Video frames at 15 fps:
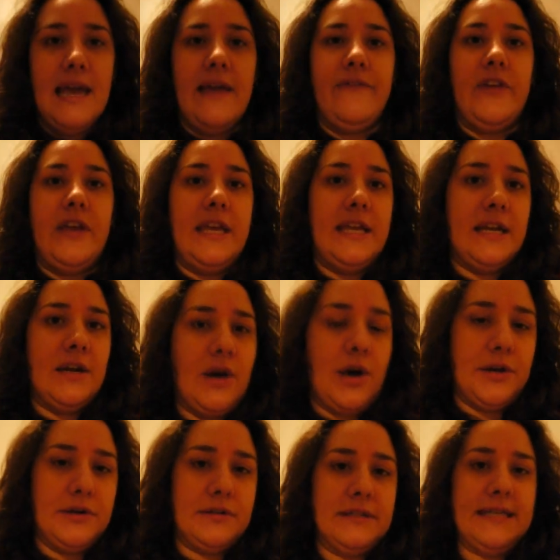If you eat it
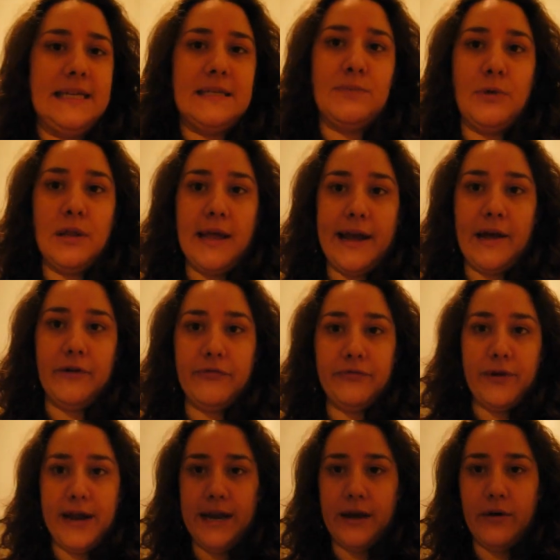hot, it'll taste more like
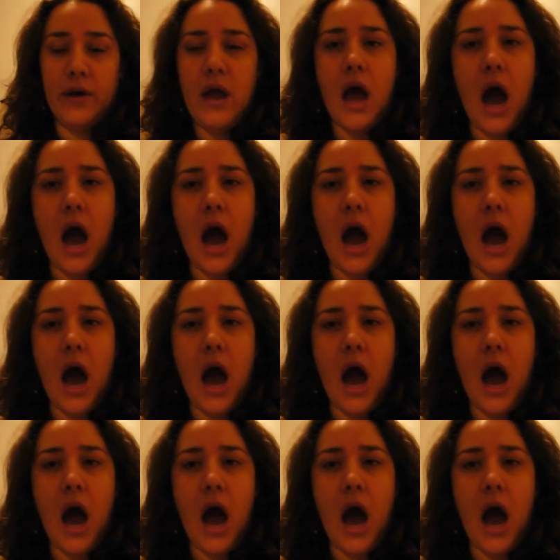Alfredo.